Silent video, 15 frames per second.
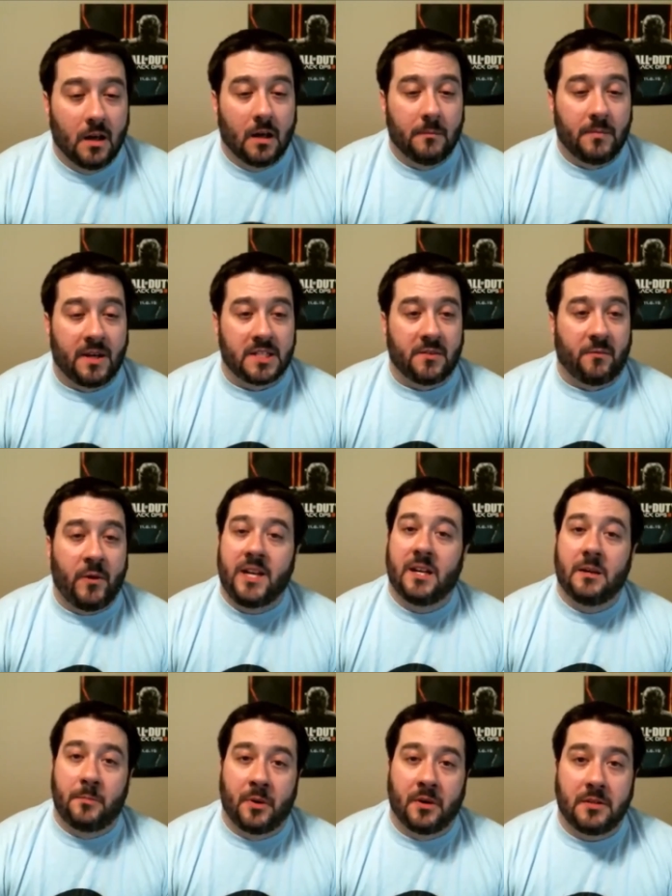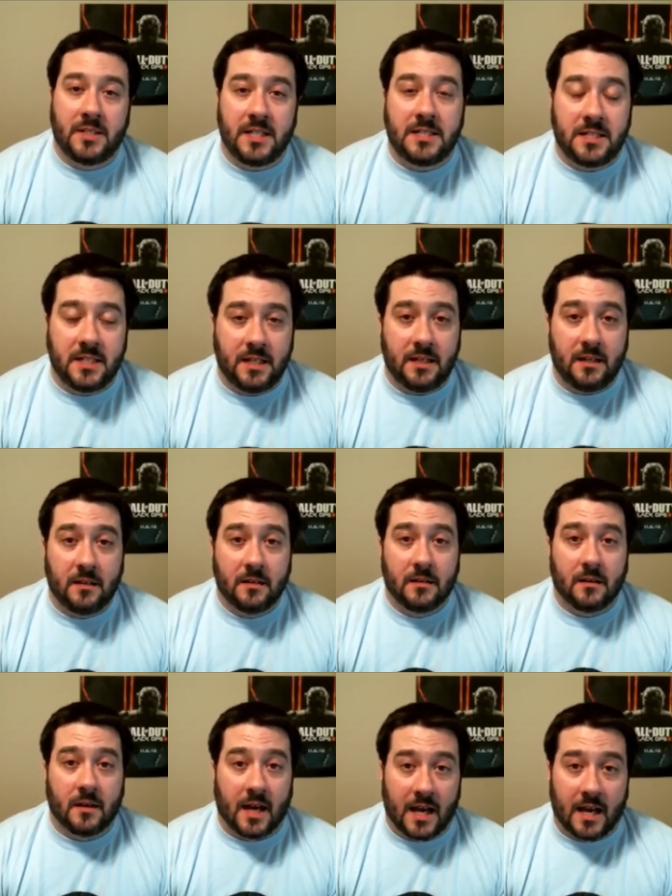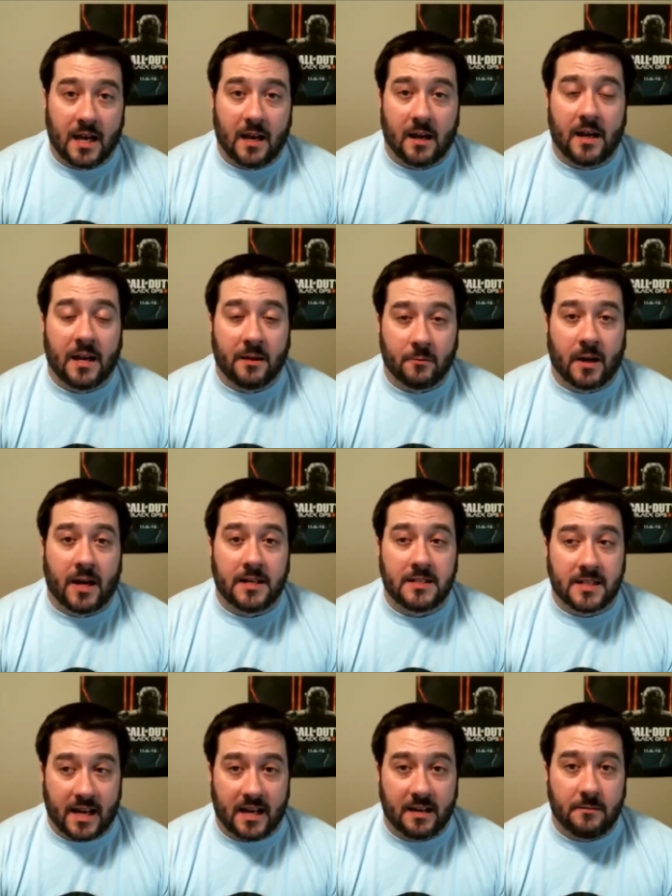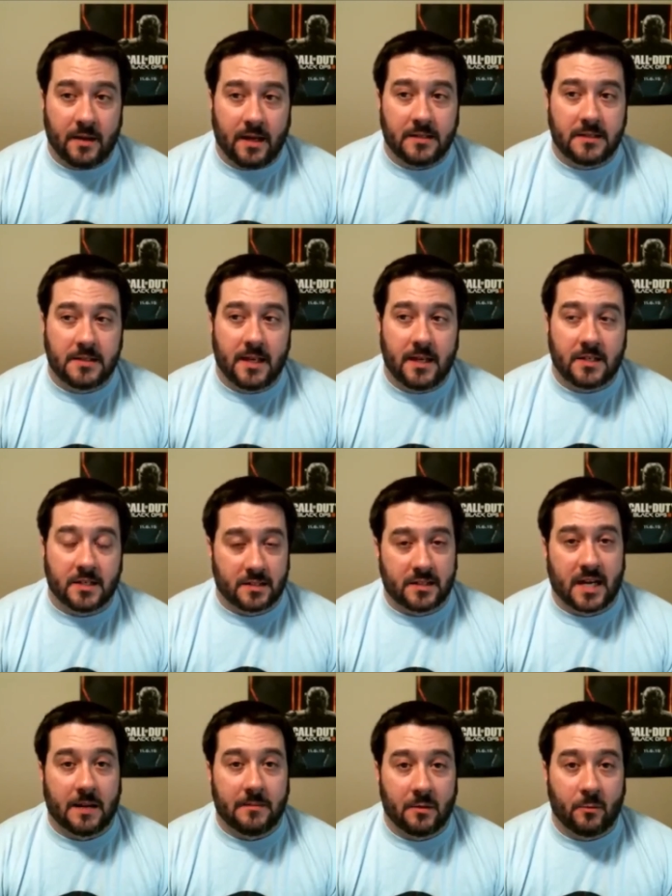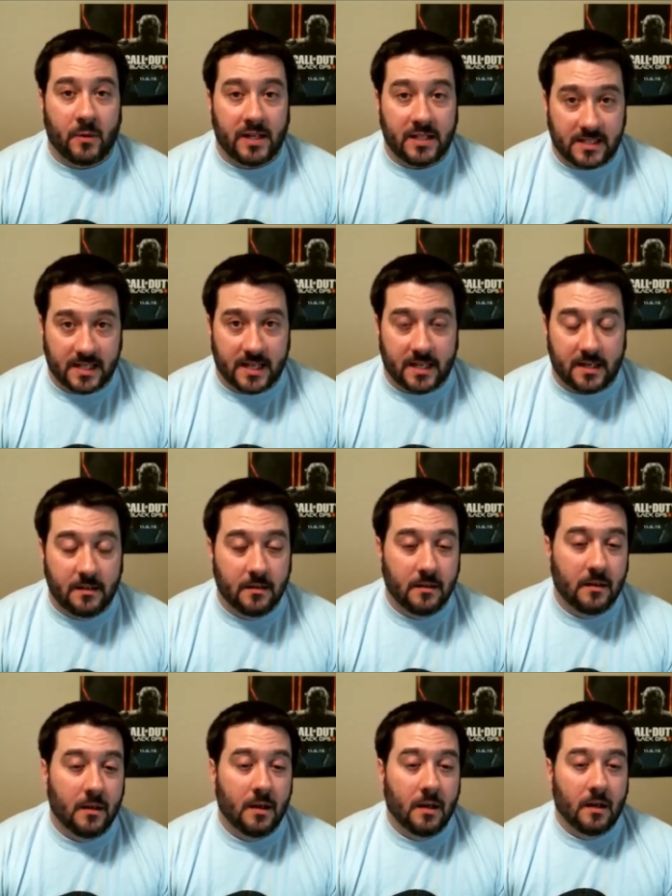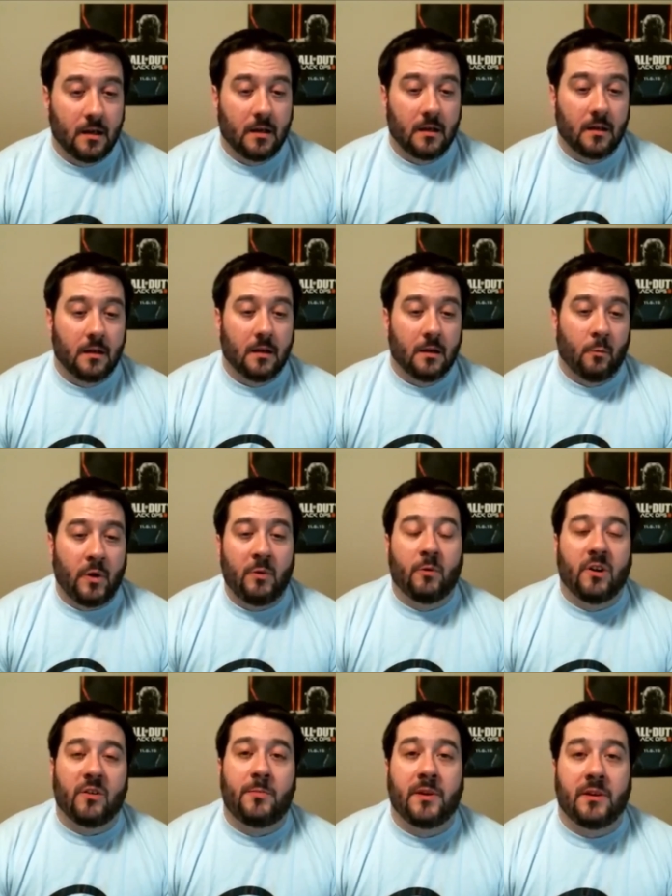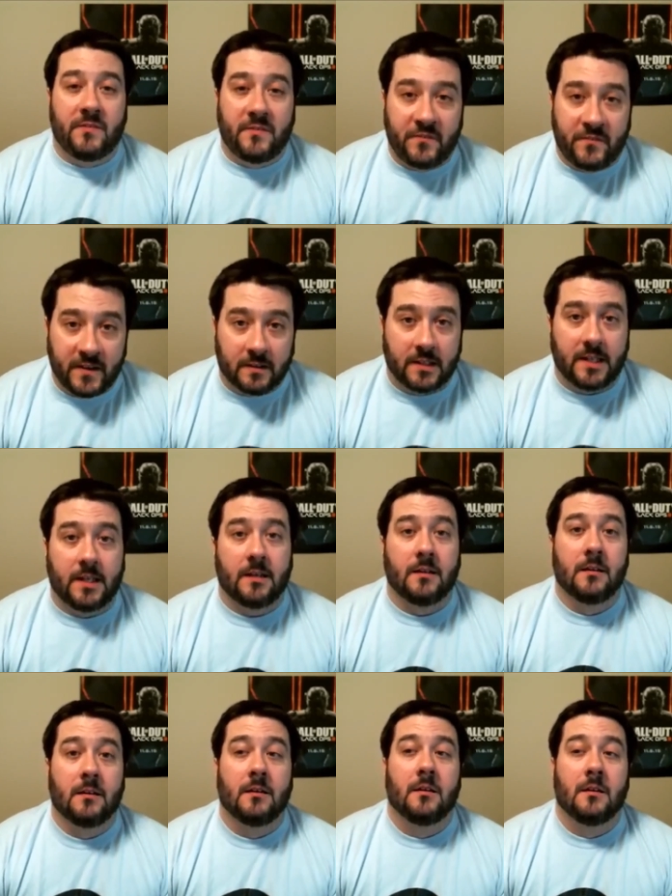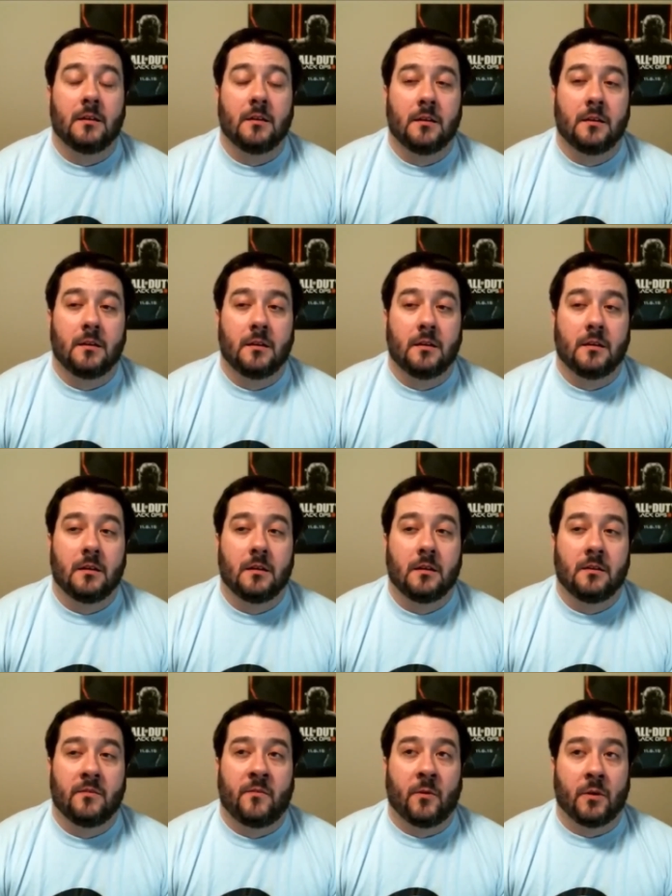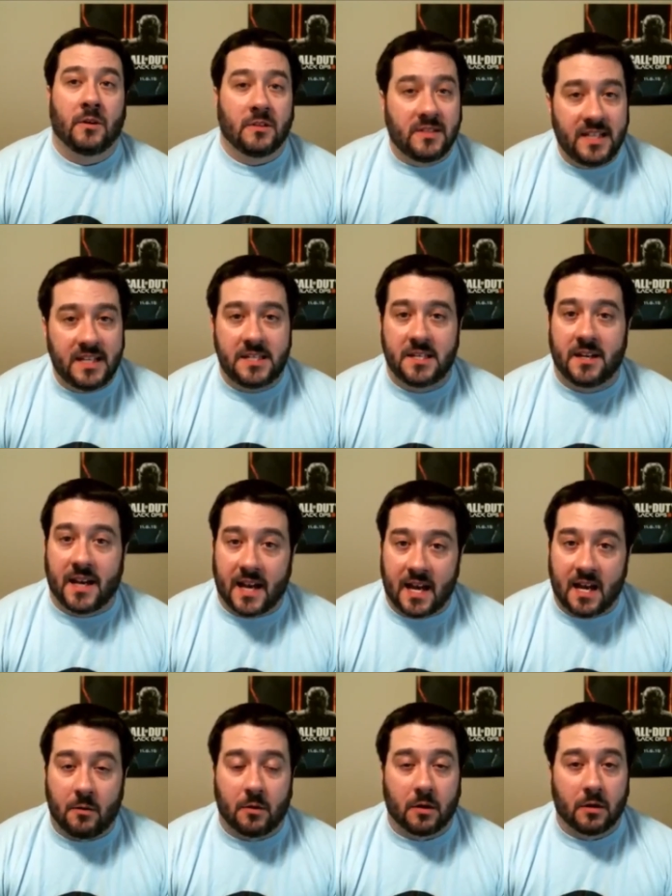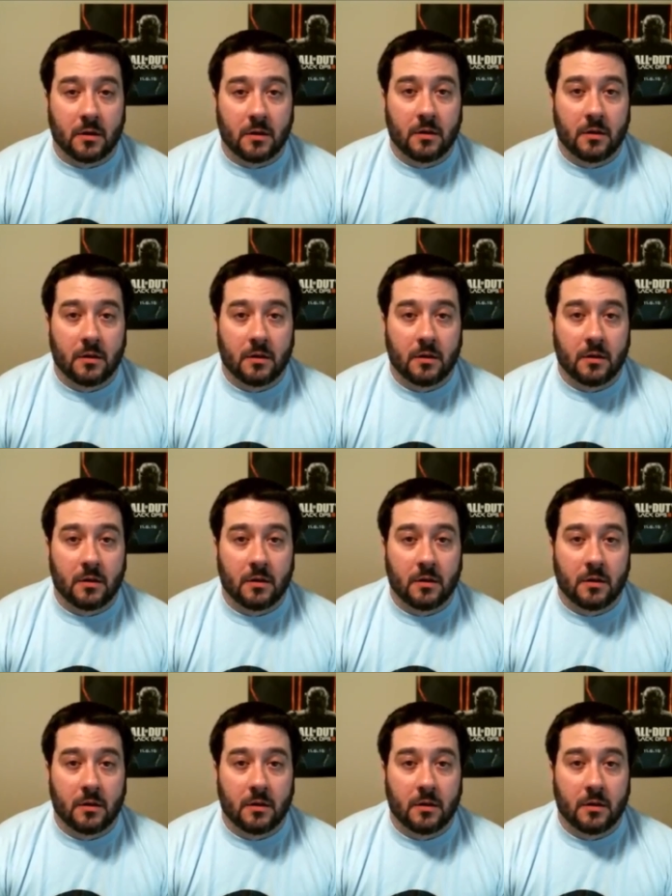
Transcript: Because if we didn't put DT and Rise on main stage at the time that we did, we would have been filling for at least an hour